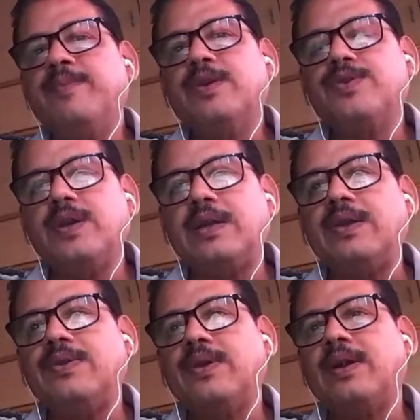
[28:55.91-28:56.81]

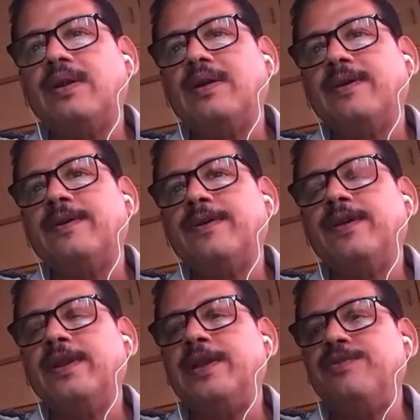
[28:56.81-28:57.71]
cities and
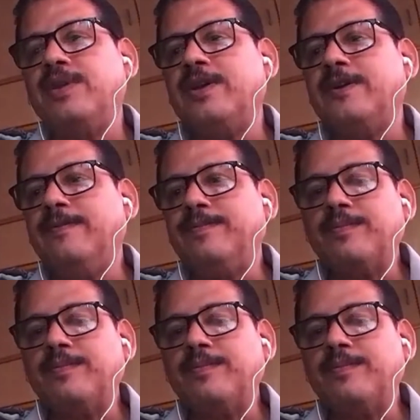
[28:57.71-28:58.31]
in India.